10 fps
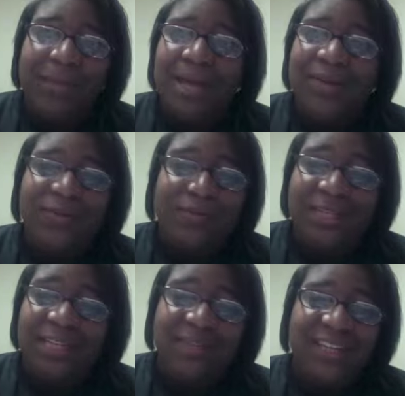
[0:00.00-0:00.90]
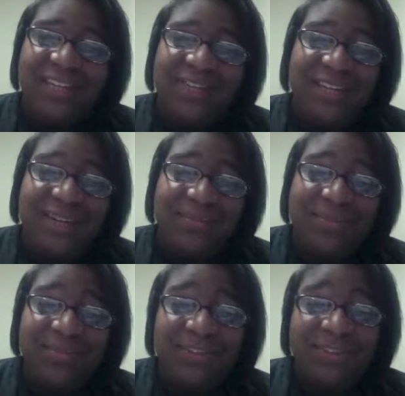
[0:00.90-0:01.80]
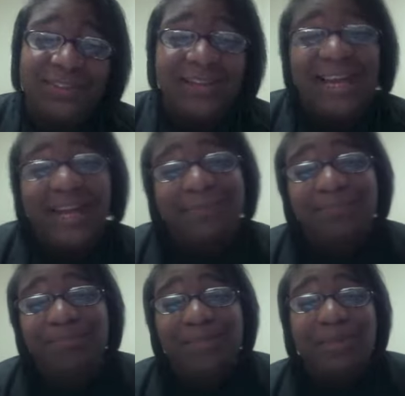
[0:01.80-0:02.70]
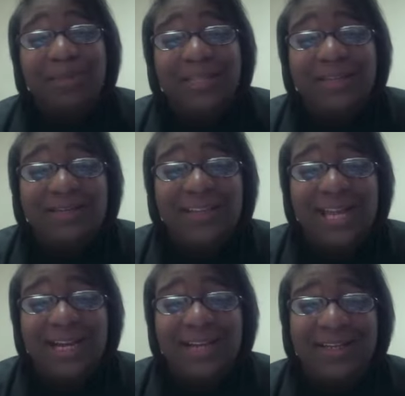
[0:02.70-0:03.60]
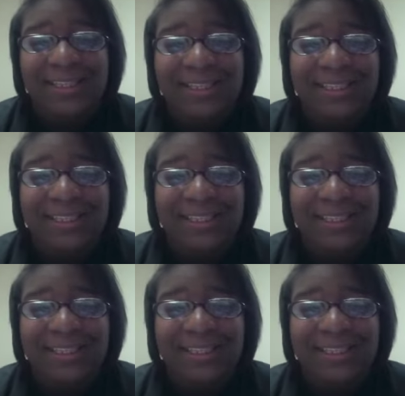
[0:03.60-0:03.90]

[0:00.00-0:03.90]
I don't believe in giving up the first try. I believe that uh,